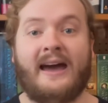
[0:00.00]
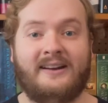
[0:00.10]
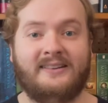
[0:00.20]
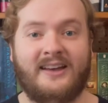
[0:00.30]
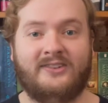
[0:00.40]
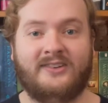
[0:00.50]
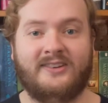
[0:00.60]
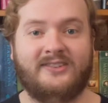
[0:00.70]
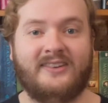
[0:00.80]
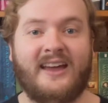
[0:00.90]

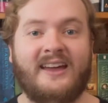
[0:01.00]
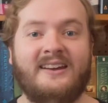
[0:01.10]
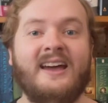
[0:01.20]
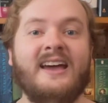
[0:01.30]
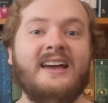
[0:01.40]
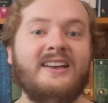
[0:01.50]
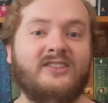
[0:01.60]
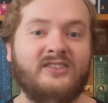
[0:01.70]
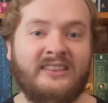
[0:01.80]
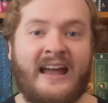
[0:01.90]
adolescence and
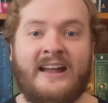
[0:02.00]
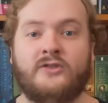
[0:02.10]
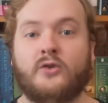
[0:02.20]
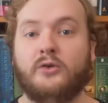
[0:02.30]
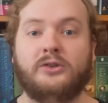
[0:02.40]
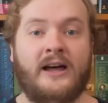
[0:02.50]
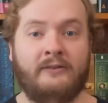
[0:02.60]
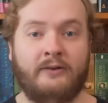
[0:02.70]
his natural love